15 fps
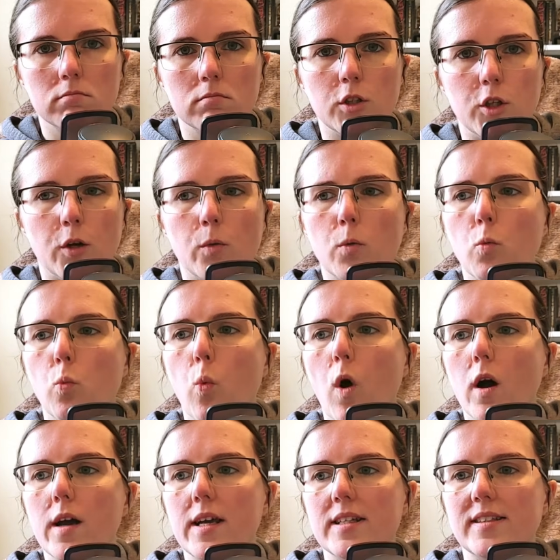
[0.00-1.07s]
What
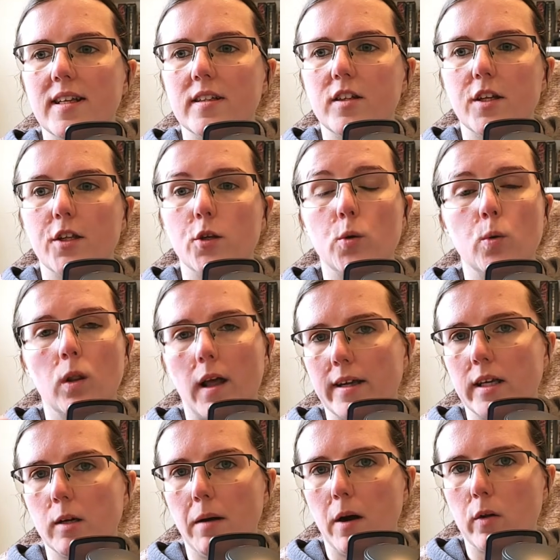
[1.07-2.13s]
is it that you like
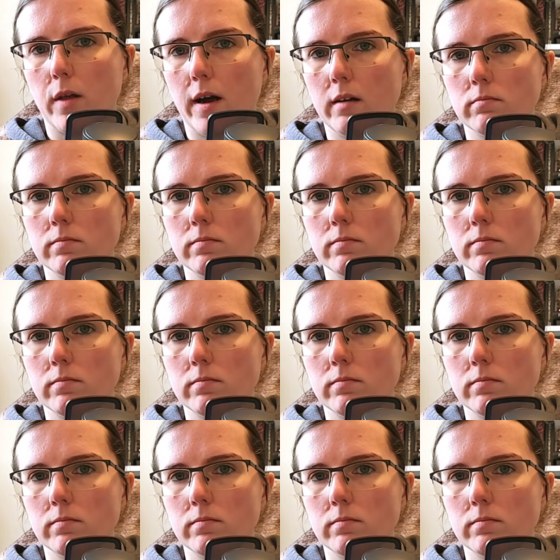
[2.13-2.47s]
about that?